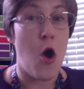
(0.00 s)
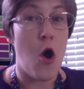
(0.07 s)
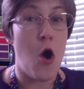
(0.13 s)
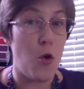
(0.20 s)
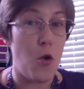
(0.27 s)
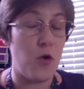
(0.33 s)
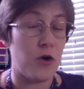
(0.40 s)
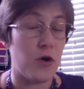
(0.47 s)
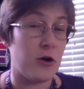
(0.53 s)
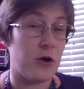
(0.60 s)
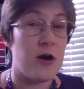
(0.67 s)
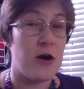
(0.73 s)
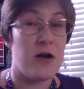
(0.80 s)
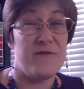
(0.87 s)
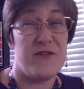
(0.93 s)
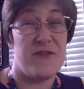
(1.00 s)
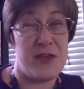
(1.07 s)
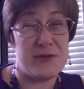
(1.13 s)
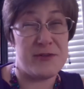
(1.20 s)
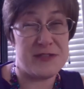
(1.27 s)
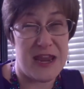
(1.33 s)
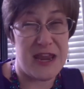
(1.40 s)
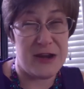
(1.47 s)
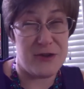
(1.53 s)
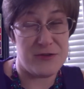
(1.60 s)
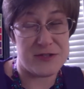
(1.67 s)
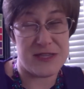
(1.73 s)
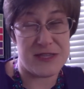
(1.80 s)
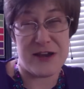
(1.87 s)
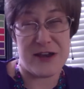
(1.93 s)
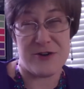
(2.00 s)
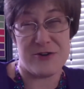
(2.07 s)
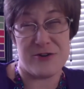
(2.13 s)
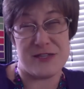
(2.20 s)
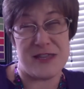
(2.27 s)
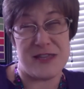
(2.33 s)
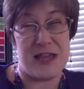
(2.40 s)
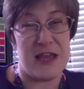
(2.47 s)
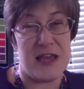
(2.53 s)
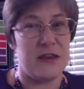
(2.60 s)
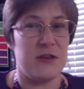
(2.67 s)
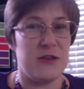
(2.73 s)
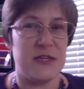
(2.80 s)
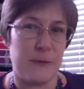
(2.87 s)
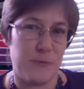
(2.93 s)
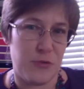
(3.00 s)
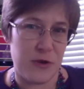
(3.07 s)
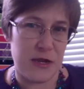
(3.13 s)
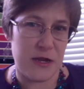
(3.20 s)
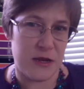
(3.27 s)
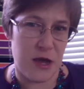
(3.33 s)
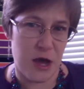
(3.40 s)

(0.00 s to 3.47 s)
or for those e-newsletters that you didn't put into